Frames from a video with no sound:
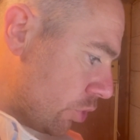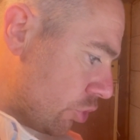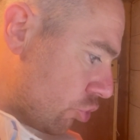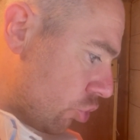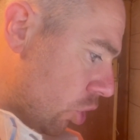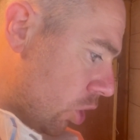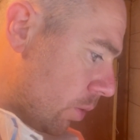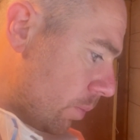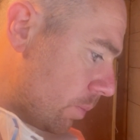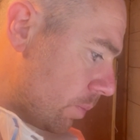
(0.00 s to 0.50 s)

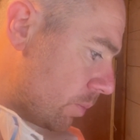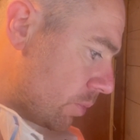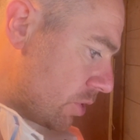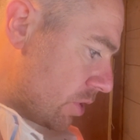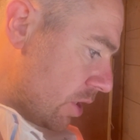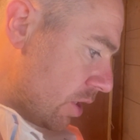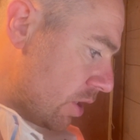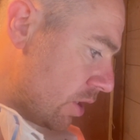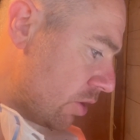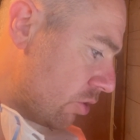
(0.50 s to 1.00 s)

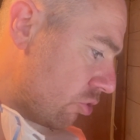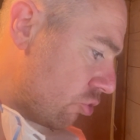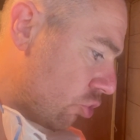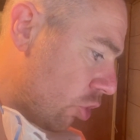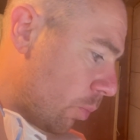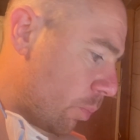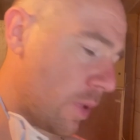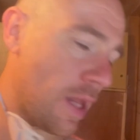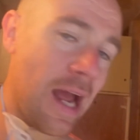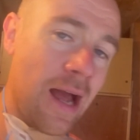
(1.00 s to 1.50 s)
dropped
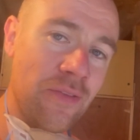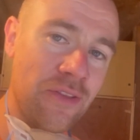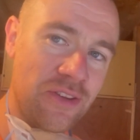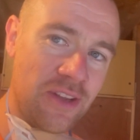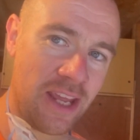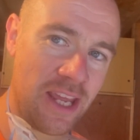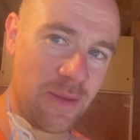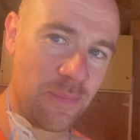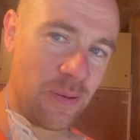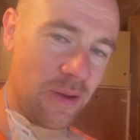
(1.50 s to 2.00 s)
Dropley out the
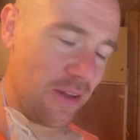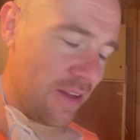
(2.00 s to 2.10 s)
deep